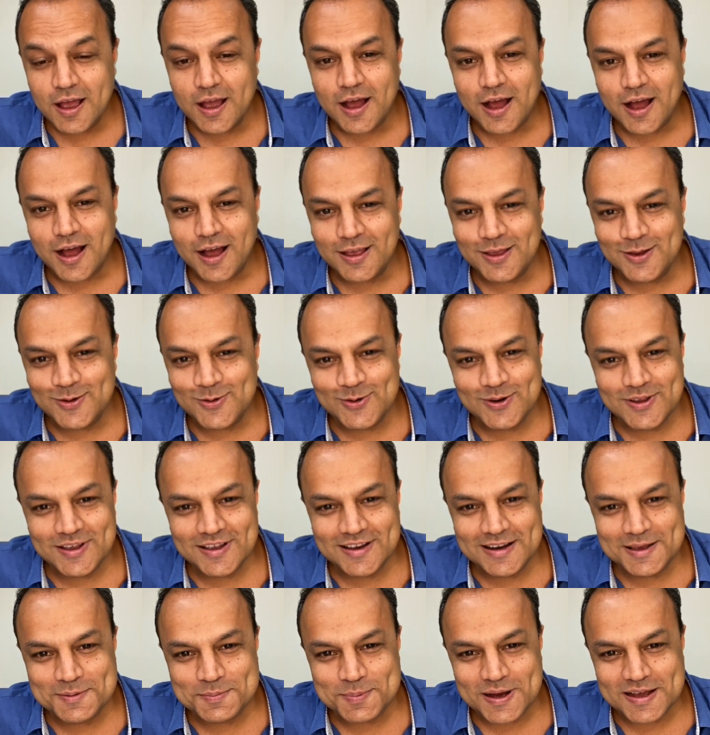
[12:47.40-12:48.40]
Are you
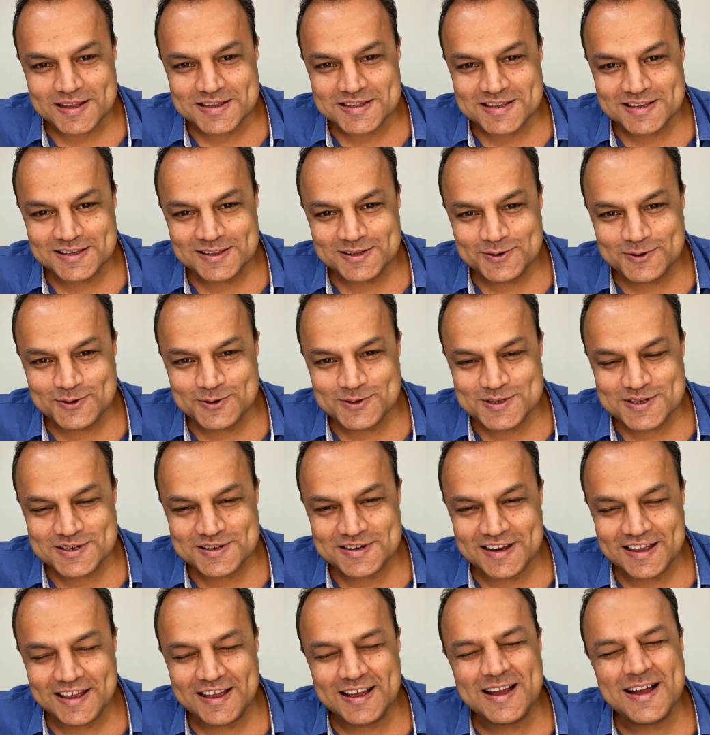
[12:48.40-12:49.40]
really passing the whole
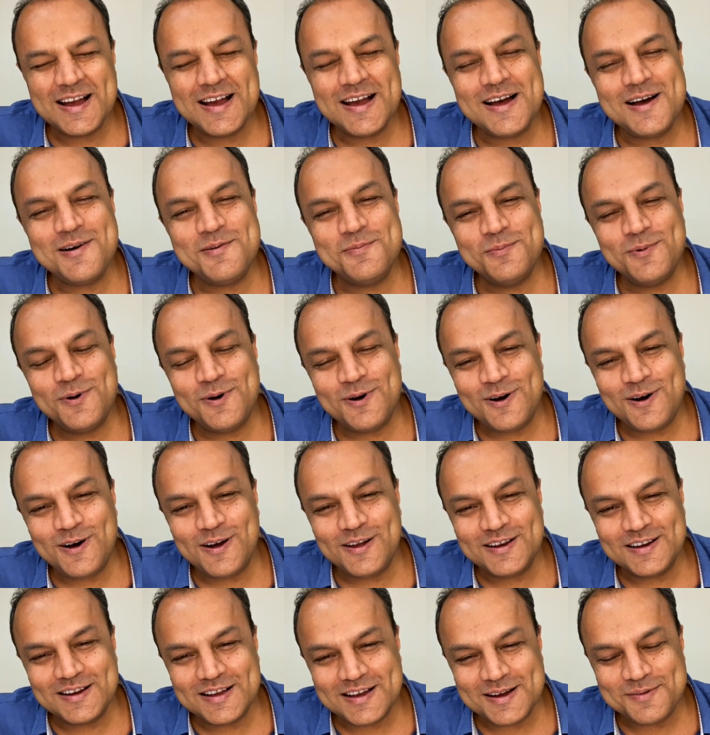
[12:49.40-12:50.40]
string? Come
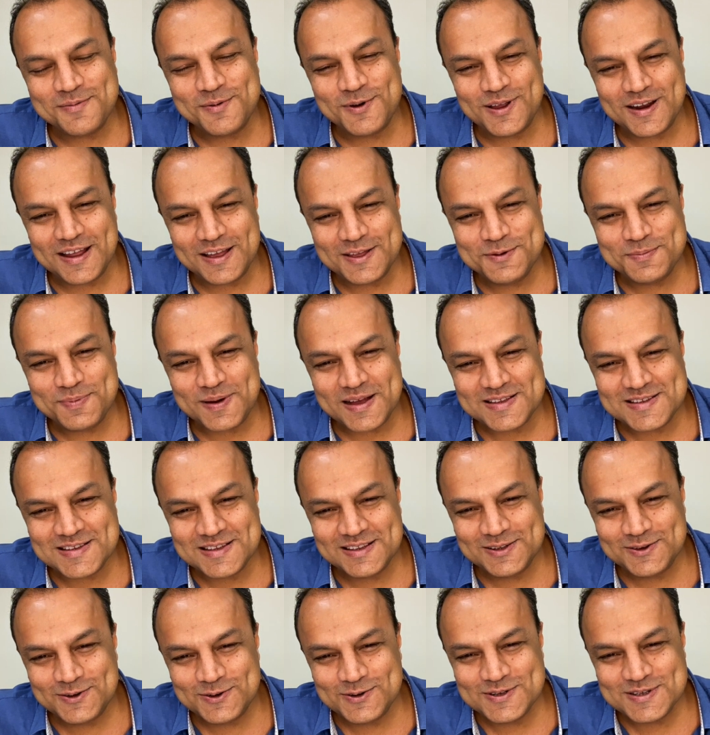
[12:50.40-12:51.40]
on. Are you
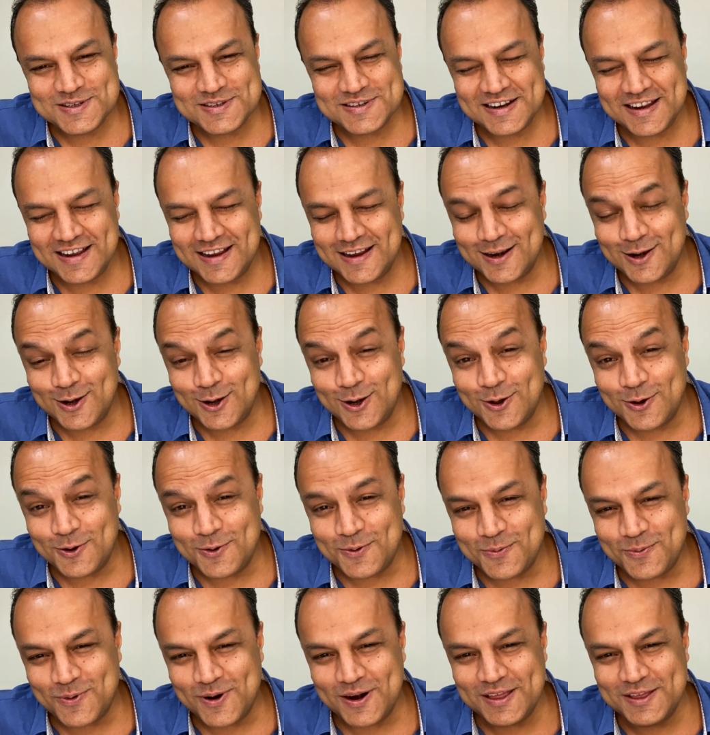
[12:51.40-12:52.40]
passing the whole string? No.
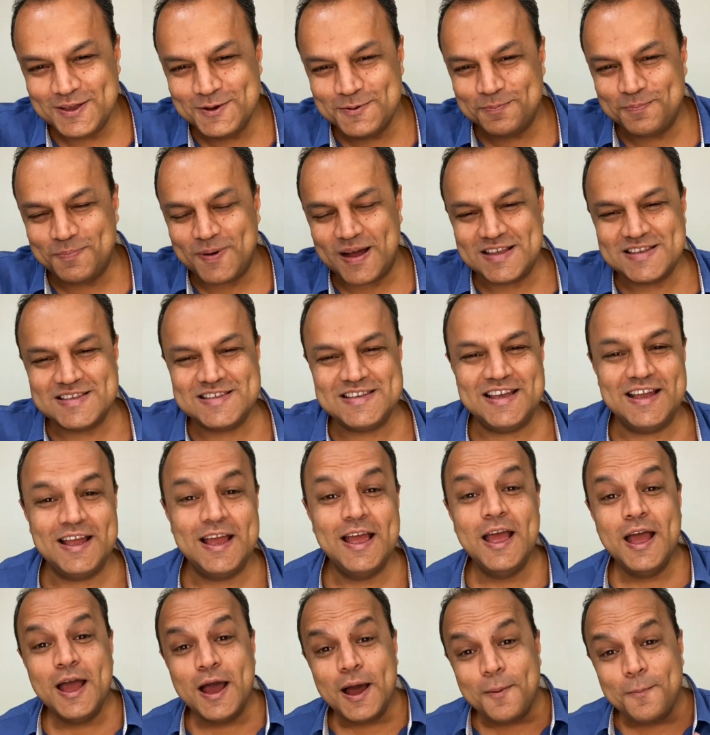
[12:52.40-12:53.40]
What are you passing?